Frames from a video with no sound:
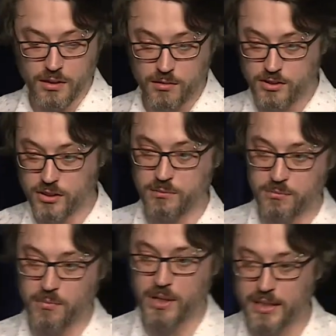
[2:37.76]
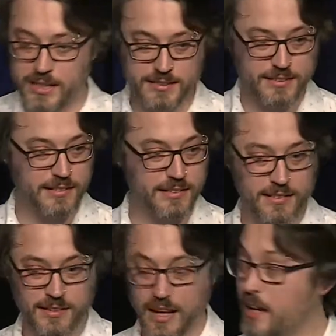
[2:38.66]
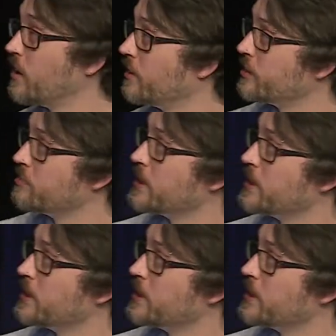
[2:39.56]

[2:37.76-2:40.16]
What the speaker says: So monoliths can often be